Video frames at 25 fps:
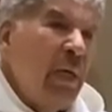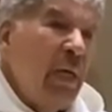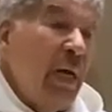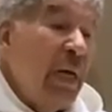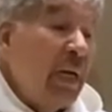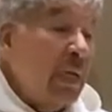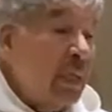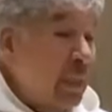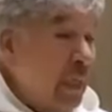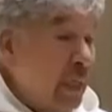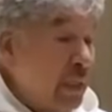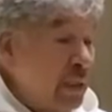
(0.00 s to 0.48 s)

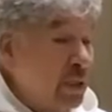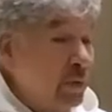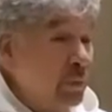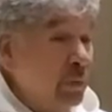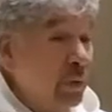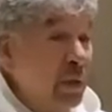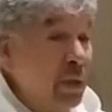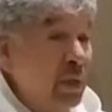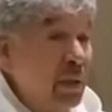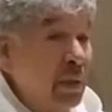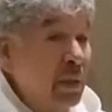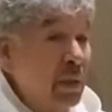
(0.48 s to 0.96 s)
and a lot to
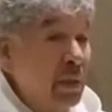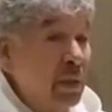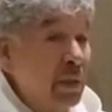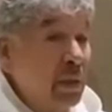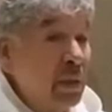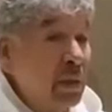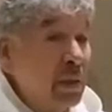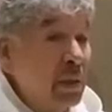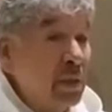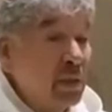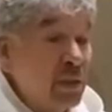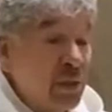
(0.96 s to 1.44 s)
be
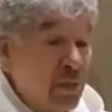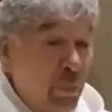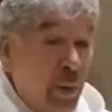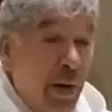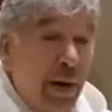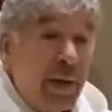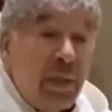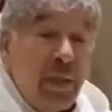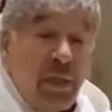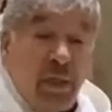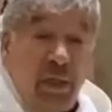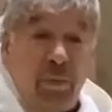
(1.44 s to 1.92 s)

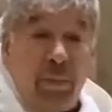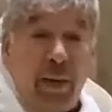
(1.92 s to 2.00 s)
smiling